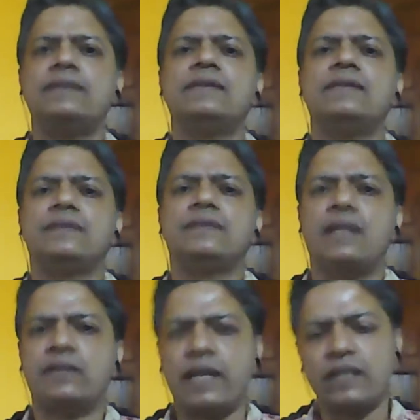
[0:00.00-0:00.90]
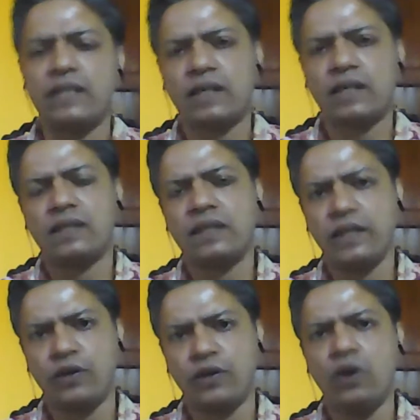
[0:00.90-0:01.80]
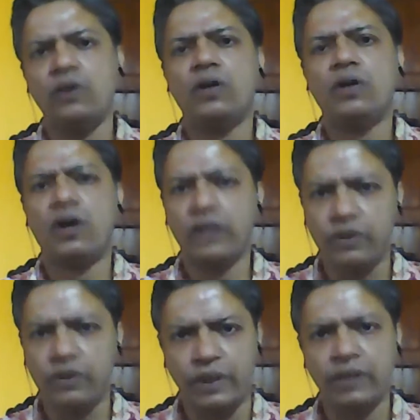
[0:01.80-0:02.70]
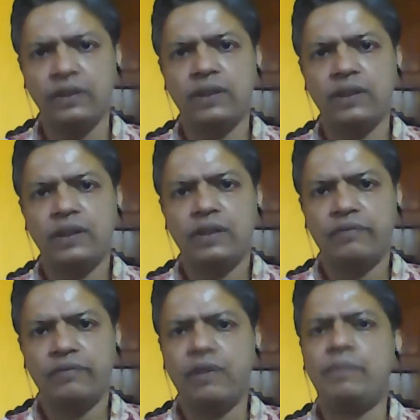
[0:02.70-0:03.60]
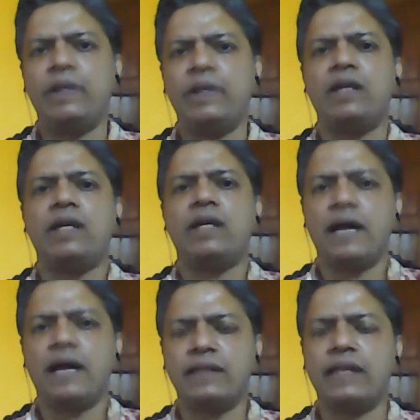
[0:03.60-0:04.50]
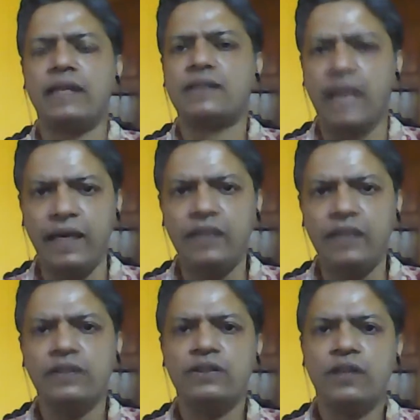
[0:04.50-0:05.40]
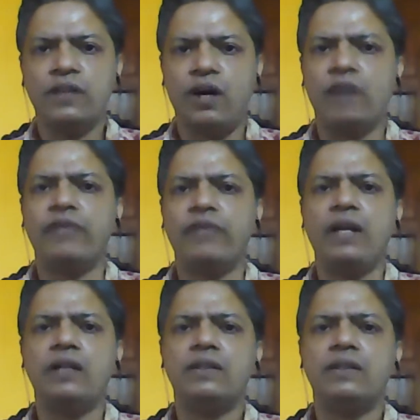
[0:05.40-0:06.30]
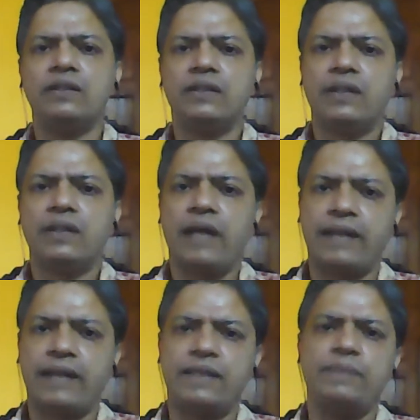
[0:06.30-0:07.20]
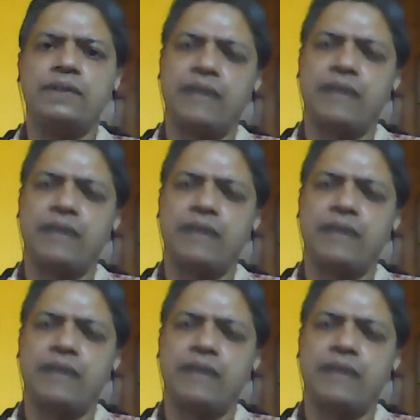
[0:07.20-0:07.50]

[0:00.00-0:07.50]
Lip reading: the tragic hero or heroine will be either exiled or will accept death.